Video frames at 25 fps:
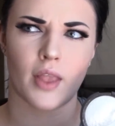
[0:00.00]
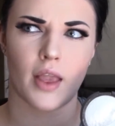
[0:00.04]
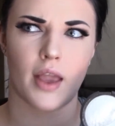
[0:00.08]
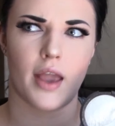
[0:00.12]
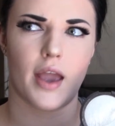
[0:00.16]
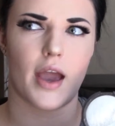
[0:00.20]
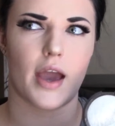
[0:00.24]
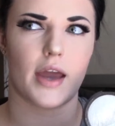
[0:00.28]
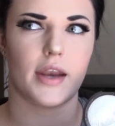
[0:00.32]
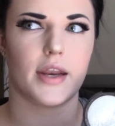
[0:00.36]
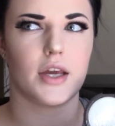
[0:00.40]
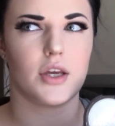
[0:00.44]

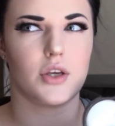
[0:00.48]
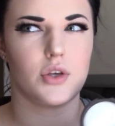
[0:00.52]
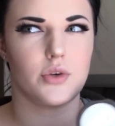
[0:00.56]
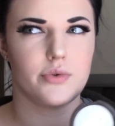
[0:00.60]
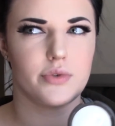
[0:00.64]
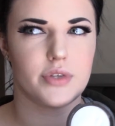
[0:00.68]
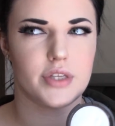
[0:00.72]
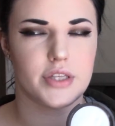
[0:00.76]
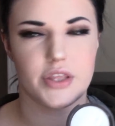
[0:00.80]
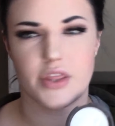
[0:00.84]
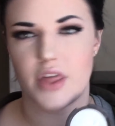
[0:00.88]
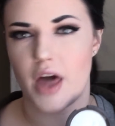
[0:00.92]
and I
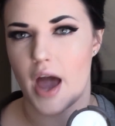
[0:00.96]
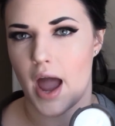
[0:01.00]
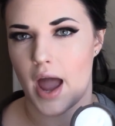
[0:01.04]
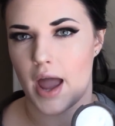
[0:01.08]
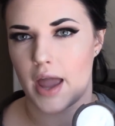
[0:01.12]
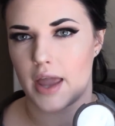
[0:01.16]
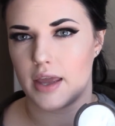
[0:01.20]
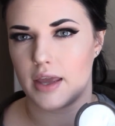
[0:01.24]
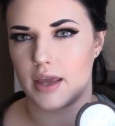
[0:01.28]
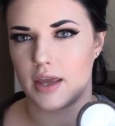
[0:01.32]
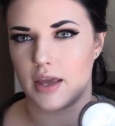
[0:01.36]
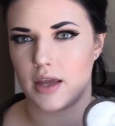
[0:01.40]
used that
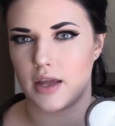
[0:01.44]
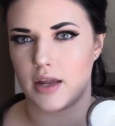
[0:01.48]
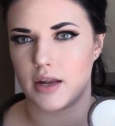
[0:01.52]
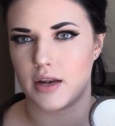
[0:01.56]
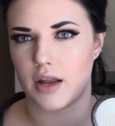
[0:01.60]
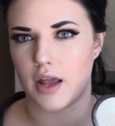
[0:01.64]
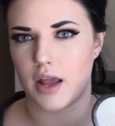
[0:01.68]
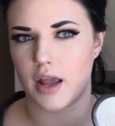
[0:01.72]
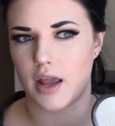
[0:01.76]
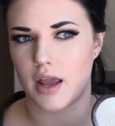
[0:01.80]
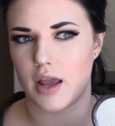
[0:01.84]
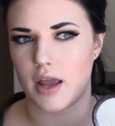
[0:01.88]
in
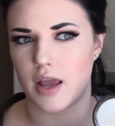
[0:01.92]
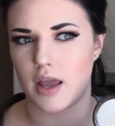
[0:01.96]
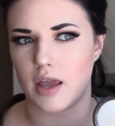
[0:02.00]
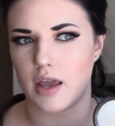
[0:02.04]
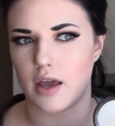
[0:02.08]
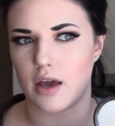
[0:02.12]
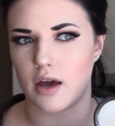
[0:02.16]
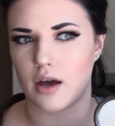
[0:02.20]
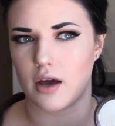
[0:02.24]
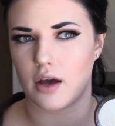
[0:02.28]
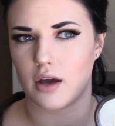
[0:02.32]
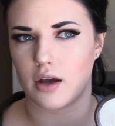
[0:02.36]

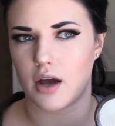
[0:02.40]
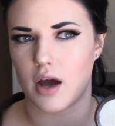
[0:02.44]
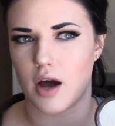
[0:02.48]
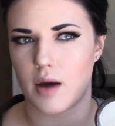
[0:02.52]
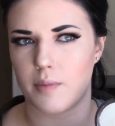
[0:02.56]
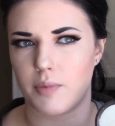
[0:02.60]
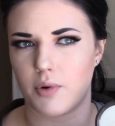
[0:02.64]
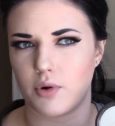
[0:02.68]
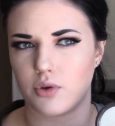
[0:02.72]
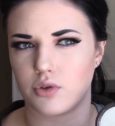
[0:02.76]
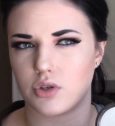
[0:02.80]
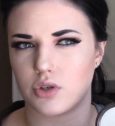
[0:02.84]
a
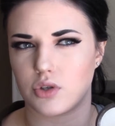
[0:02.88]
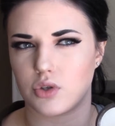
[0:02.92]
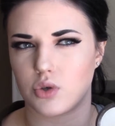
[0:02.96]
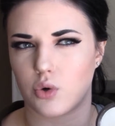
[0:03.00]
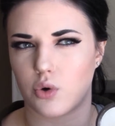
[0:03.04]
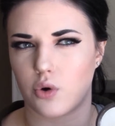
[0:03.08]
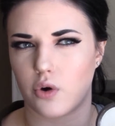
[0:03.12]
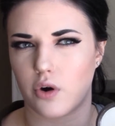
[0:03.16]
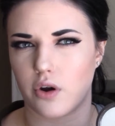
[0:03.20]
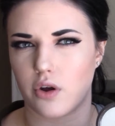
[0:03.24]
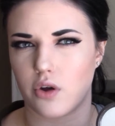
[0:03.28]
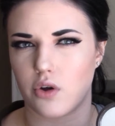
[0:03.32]
couple
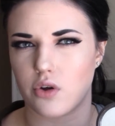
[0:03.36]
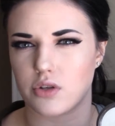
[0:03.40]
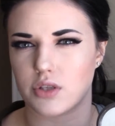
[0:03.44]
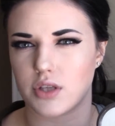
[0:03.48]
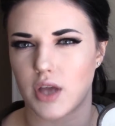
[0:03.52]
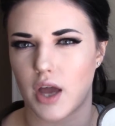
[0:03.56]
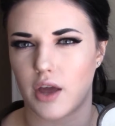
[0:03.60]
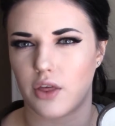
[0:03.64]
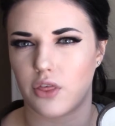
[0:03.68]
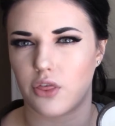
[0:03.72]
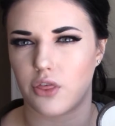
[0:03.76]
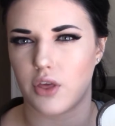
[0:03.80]
tutorials,
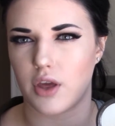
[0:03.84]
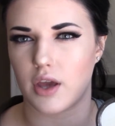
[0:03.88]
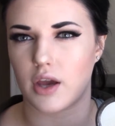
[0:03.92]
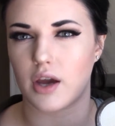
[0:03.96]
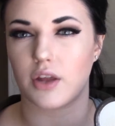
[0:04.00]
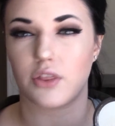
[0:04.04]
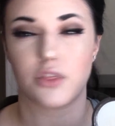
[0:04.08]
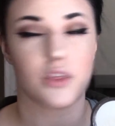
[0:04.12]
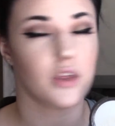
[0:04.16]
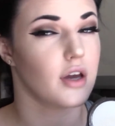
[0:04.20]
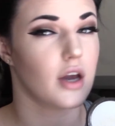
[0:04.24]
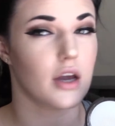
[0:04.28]
I think. I
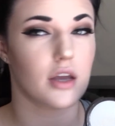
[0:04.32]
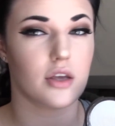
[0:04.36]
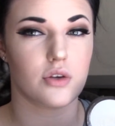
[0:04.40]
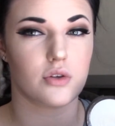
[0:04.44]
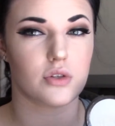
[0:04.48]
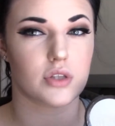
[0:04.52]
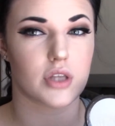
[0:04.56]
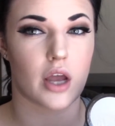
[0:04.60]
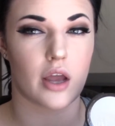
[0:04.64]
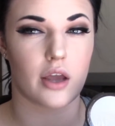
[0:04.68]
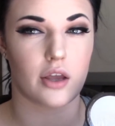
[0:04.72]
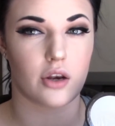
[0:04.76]
think I used
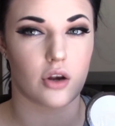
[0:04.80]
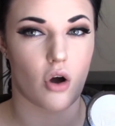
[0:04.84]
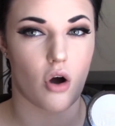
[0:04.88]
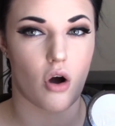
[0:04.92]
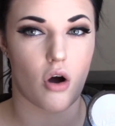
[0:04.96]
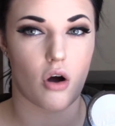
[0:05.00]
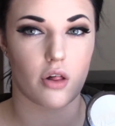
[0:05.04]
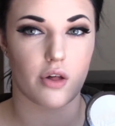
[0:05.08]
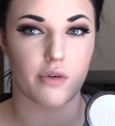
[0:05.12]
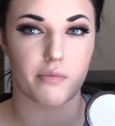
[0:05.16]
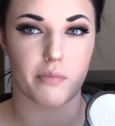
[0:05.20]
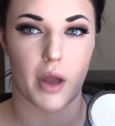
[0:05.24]
that in
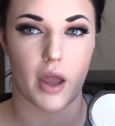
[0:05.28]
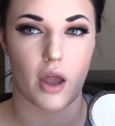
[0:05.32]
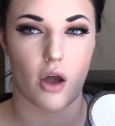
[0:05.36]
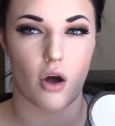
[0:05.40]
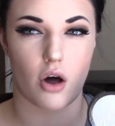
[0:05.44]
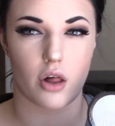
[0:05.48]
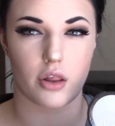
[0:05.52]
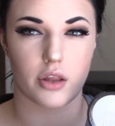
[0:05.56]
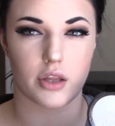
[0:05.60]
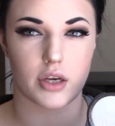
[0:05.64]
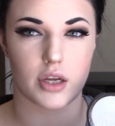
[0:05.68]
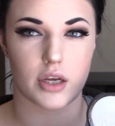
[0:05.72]
all of my
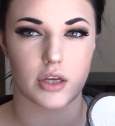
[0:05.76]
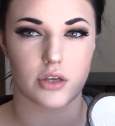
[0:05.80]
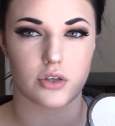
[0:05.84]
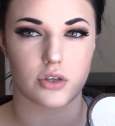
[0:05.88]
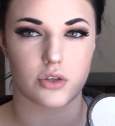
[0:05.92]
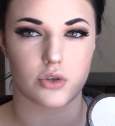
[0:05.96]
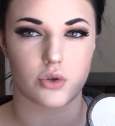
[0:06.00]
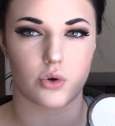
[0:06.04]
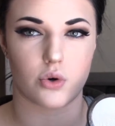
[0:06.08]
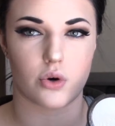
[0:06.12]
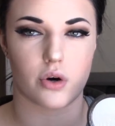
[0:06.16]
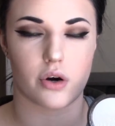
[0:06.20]
holiday
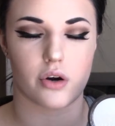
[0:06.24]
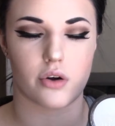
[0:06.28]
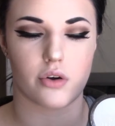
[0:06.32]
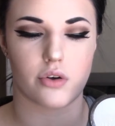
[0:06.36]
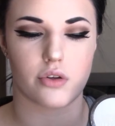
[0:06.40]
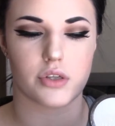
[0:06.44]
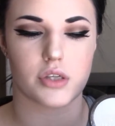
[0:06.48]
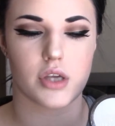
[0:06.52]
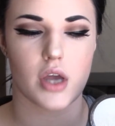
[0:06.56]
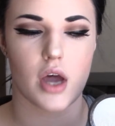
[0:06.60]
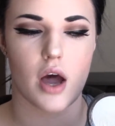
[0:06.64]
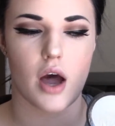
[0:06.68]

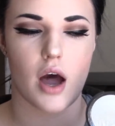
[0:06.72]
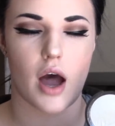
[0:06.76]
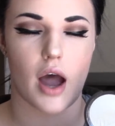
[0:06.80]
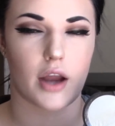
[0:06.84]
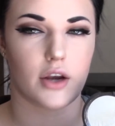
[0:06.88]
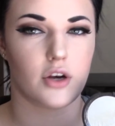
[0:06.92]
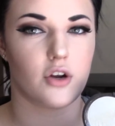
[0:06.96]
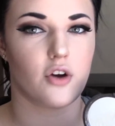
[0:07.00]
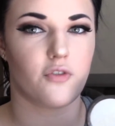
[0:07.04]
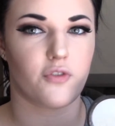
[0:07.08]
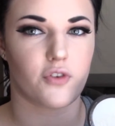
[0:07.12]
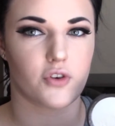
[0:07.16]
tutorials. I
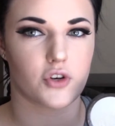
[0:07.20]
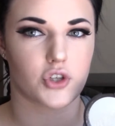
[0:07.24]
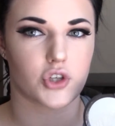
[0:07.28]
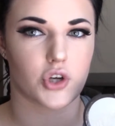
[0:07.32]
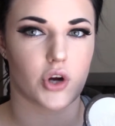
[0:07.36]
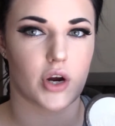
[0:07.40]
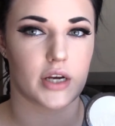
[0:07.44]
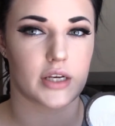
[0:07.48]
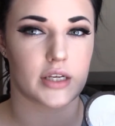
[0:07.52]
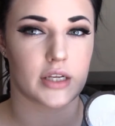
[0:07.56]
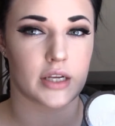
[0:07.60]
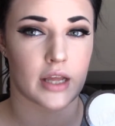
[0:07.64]
know for sure
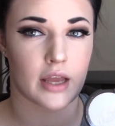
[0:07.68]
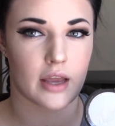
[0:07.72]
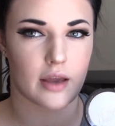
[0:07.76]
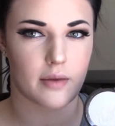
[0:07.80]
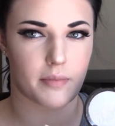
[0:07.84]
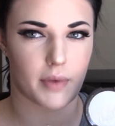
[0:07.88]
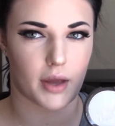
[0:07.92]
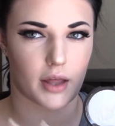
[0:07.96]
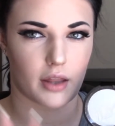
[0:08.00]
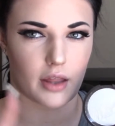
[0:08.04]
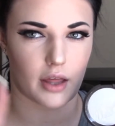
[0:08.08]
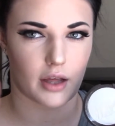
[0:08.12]
I did it in
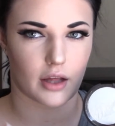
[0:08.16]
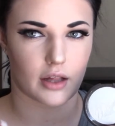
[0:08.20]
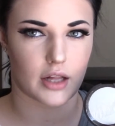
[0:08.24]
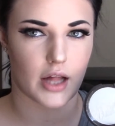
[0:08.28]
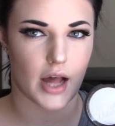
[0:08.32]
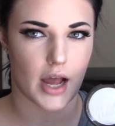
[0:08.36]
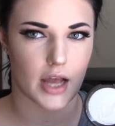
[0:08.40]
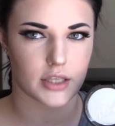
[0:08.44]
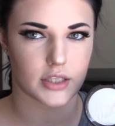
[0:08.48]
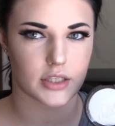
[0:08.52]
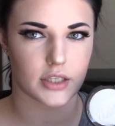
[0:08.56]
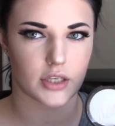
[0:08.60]
my, like,
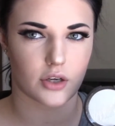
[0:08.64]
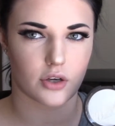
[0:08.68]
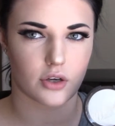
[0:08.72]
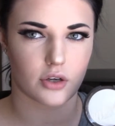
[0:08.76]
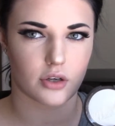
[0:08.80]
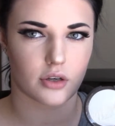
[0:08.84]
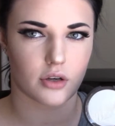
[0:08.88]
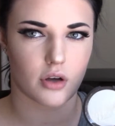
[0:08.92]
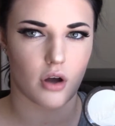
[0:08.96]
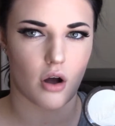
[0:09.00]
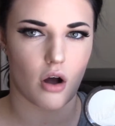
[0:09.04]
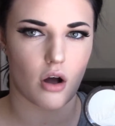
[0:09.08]
classic
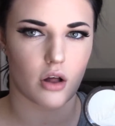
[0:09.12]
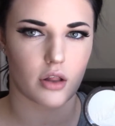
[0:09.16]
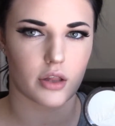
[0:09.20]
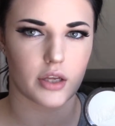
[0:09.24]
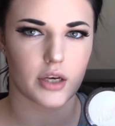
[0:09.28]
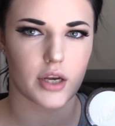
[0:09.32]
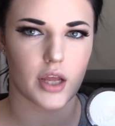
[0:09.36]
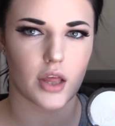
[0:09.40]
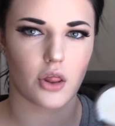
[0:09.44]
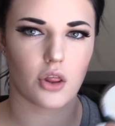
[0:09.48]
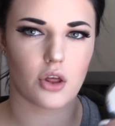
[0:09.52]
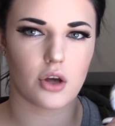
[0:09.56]

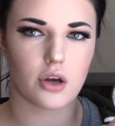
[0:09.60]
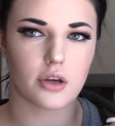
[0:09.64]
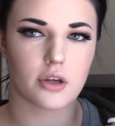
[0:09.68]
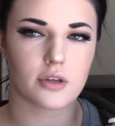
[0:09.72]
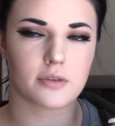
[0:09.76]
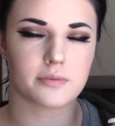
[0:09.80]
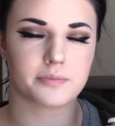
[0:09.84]
holiday look.